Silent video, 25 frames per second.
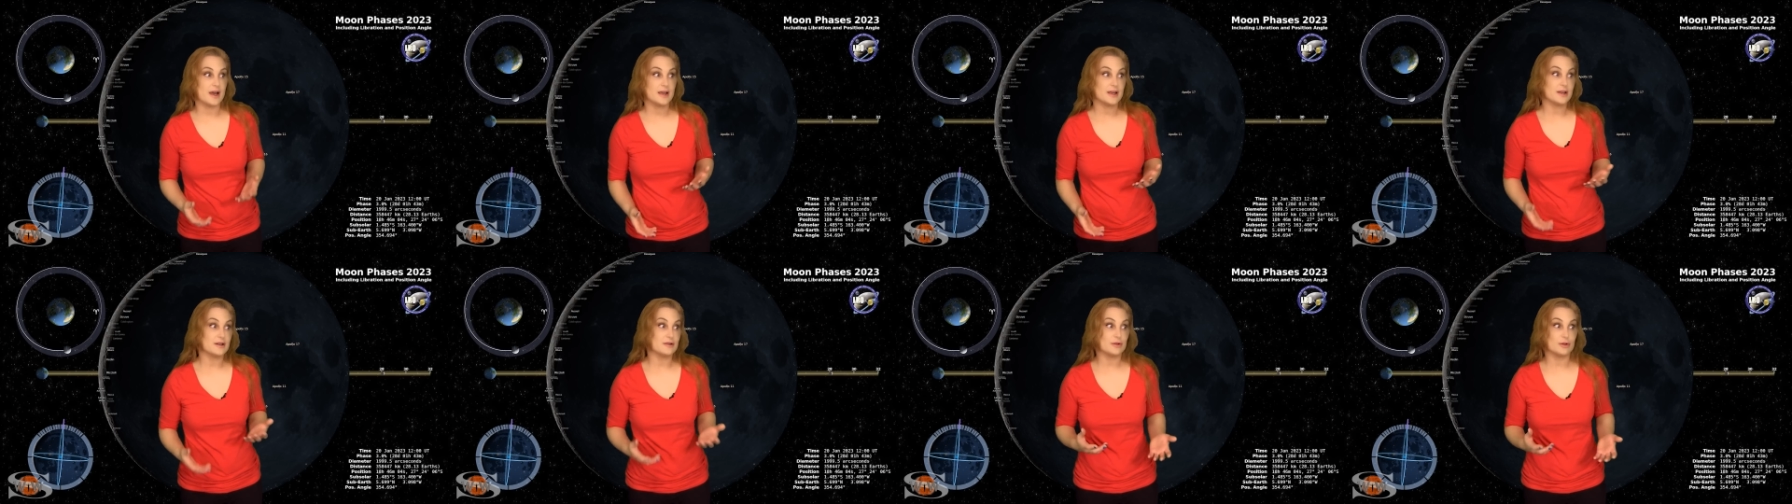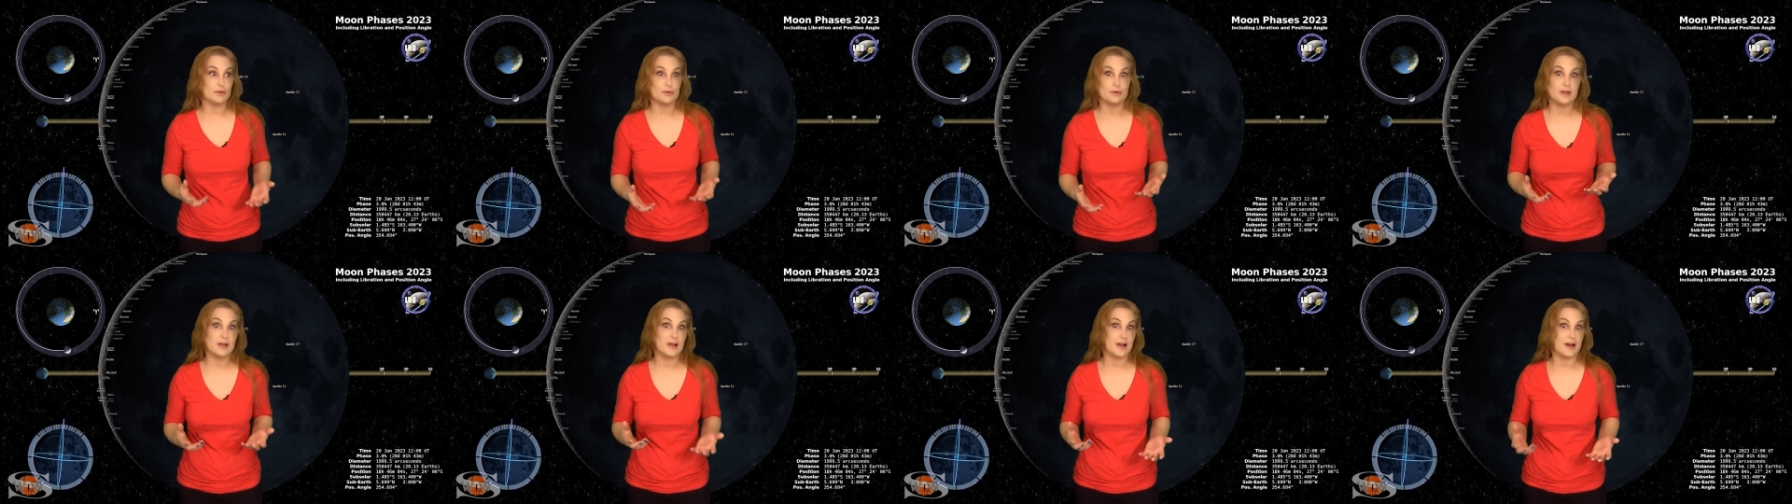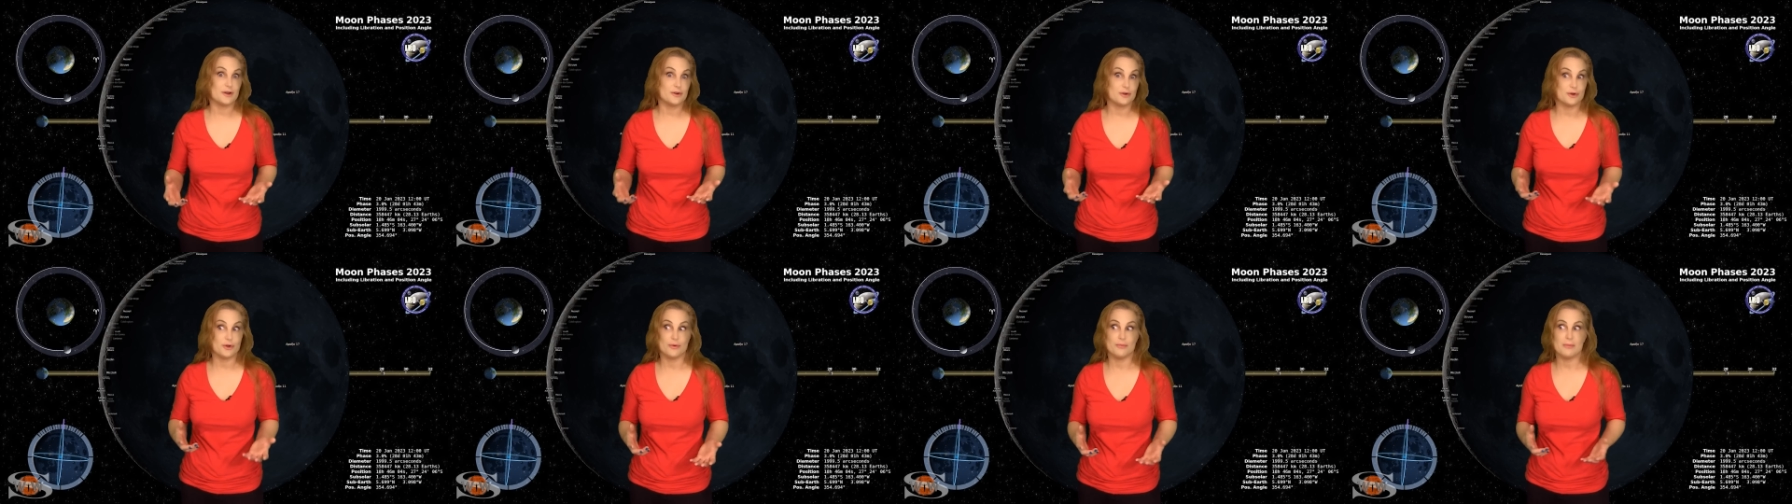including,
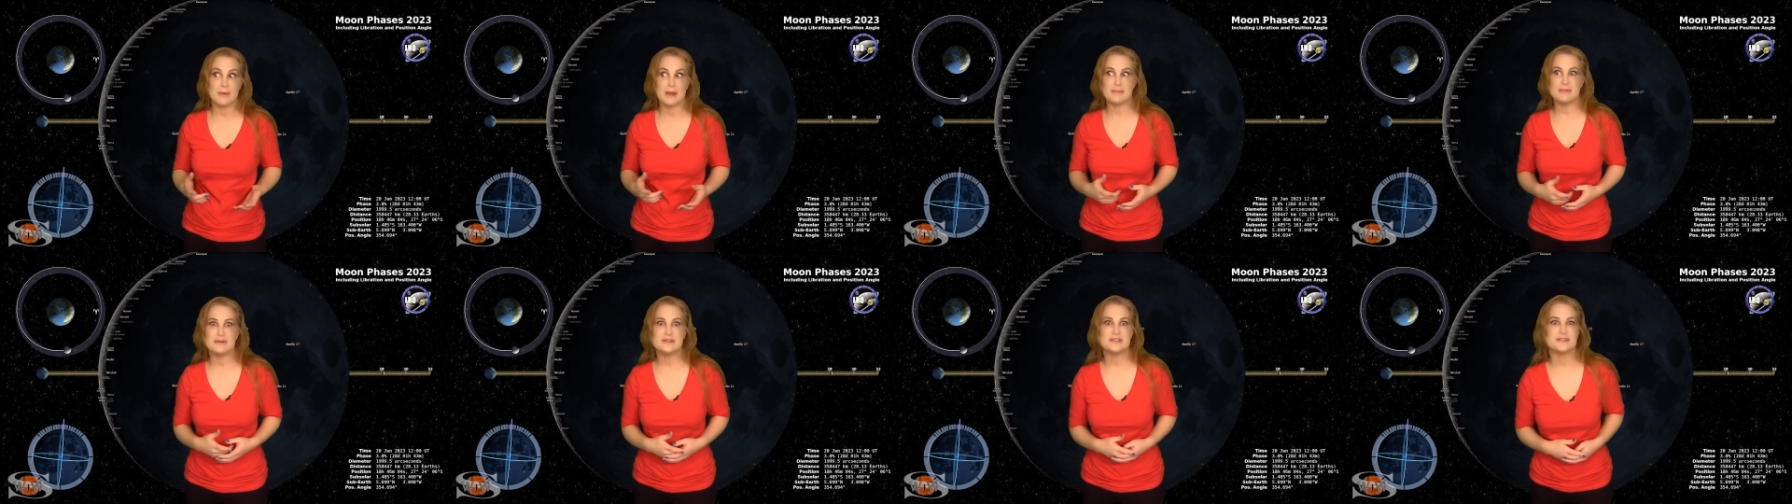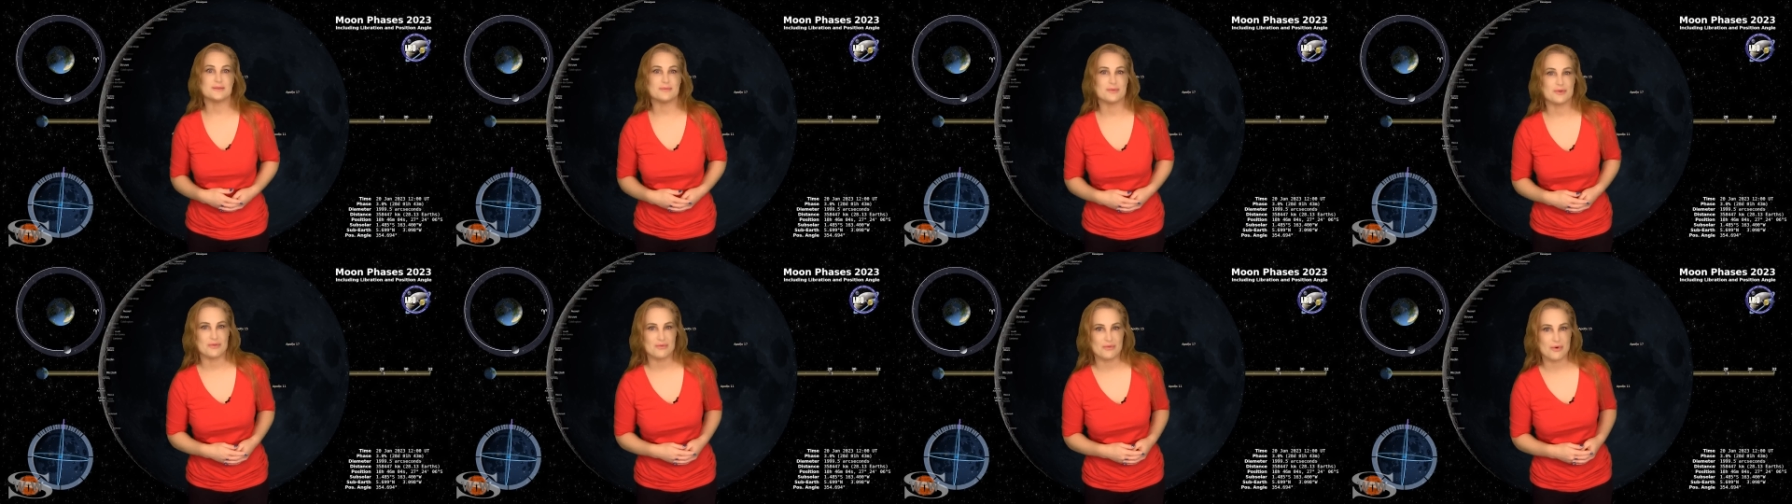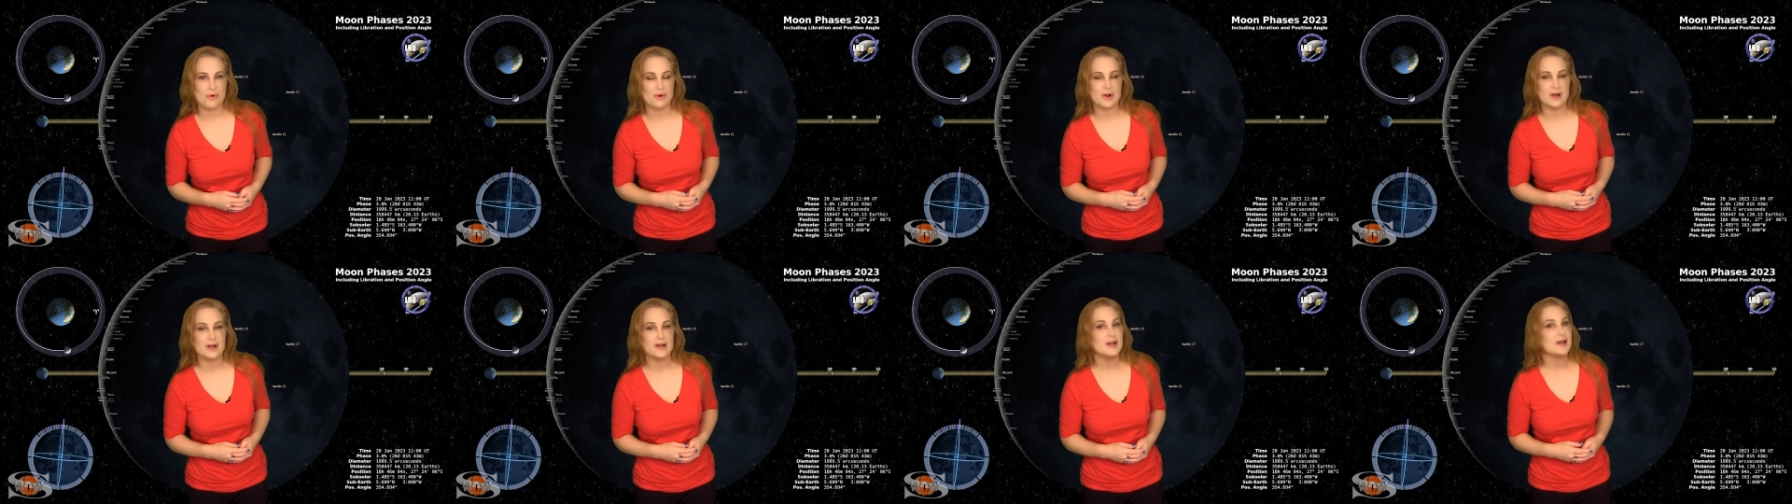I don't know, maybe some
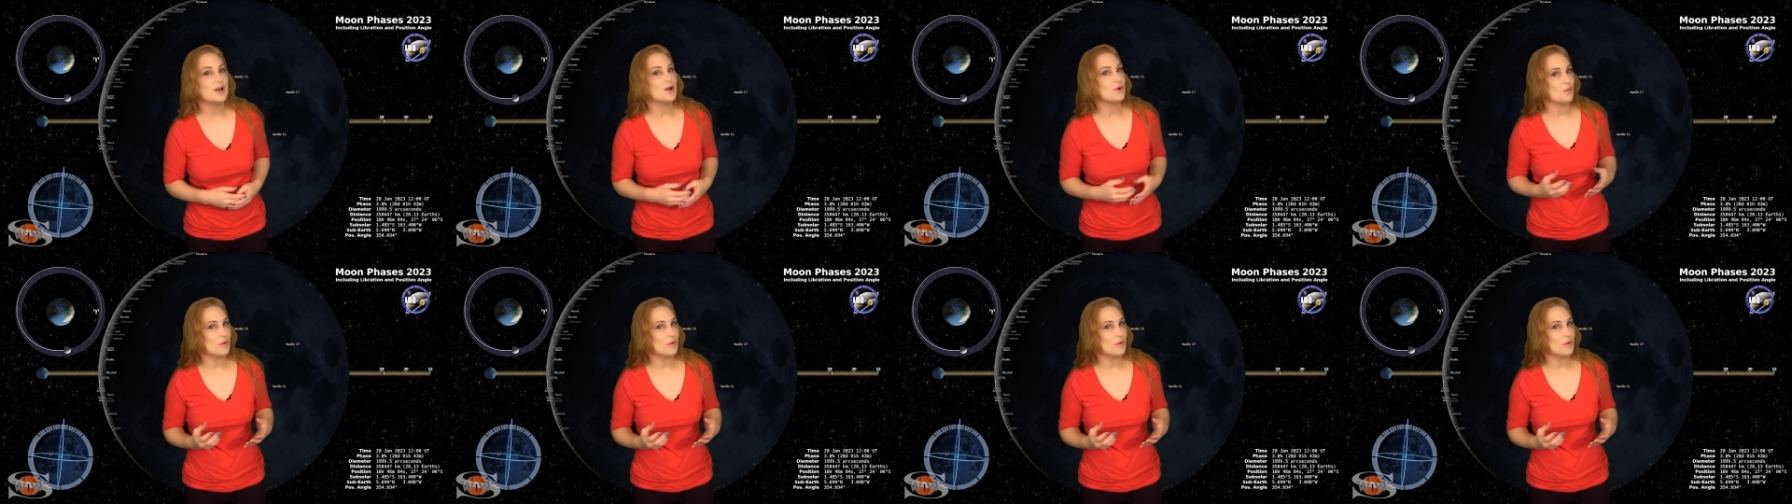aurora,